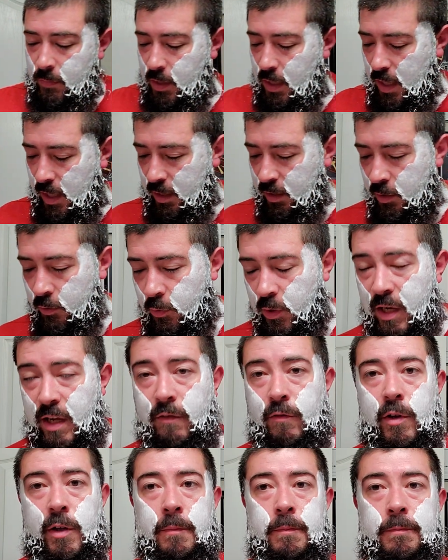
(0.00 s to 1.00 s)
I load
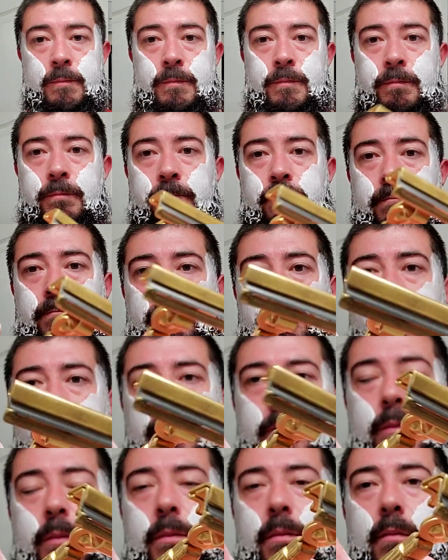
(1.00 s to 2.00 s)
heavy.
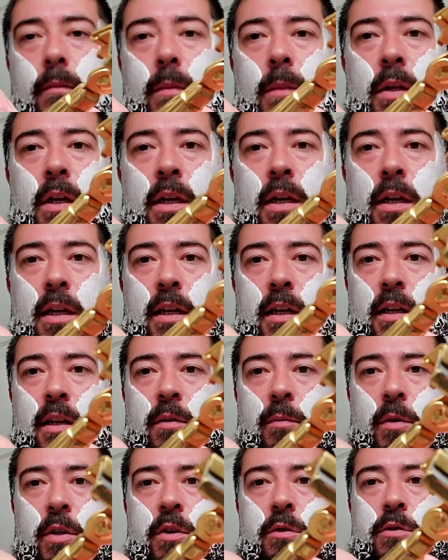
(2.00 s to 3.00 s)
I'm going
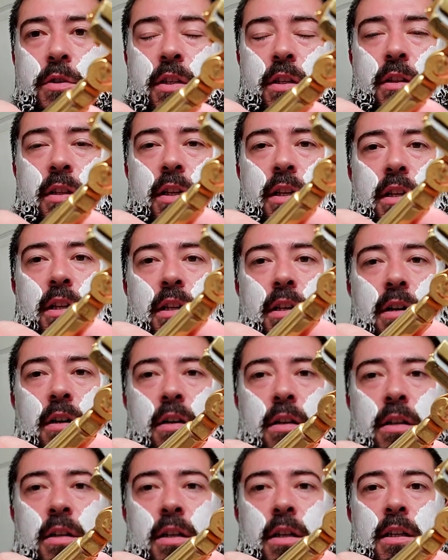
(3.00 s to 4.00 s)
to be using the
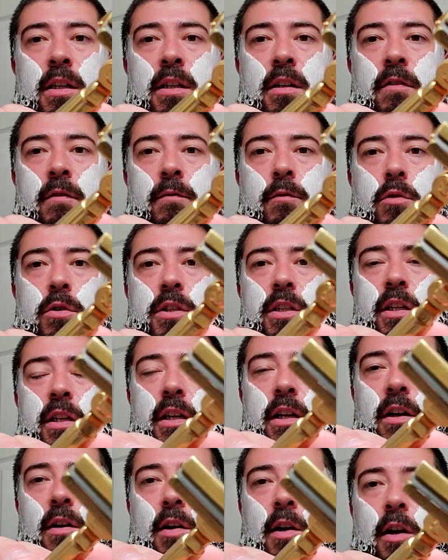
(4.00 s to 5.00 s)
14
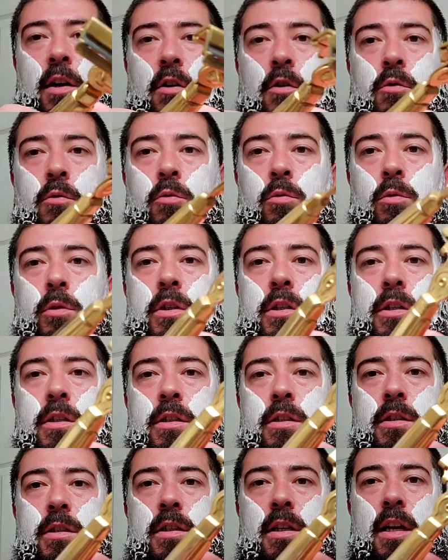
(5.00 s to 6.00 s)
karat gold
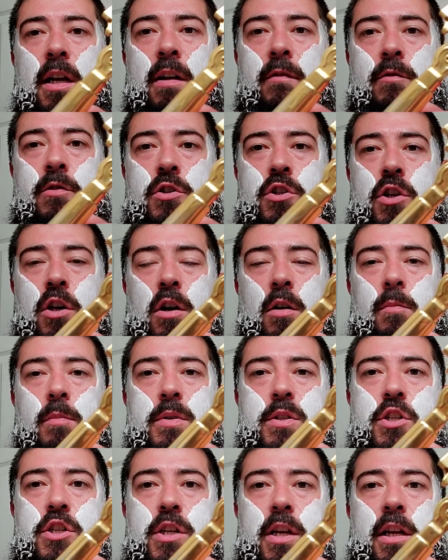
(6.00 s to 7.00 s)
Eversharp
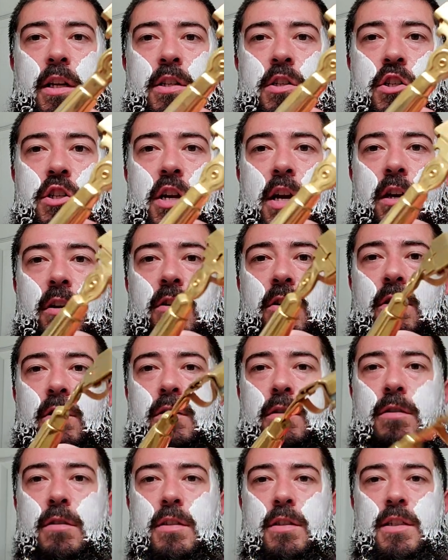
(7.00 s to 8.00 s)
Schick
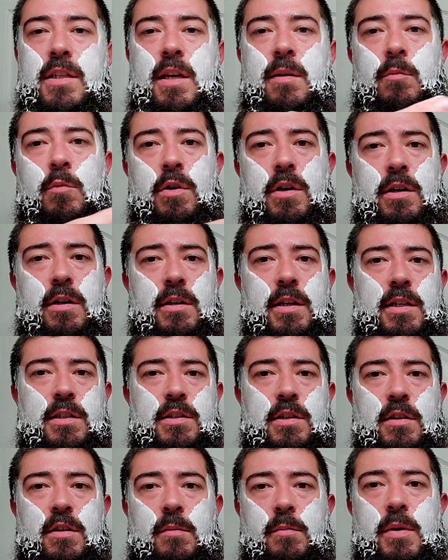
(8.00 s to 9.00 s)
injector, the same one that's
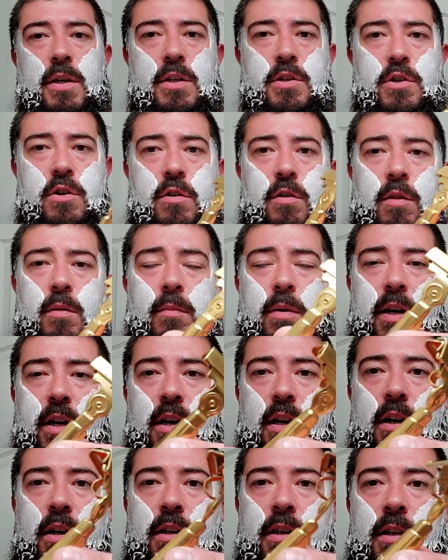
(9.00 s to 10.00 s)
on the picture in the
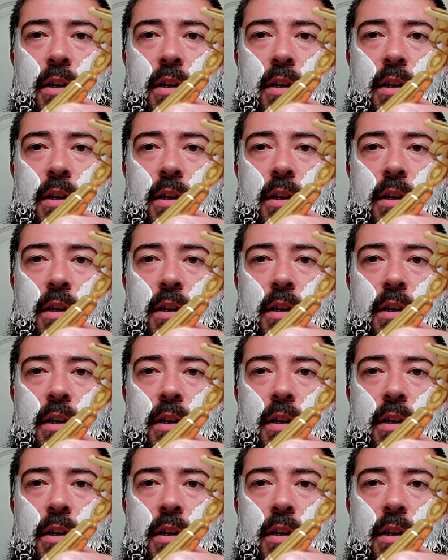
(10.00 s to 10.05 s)
back.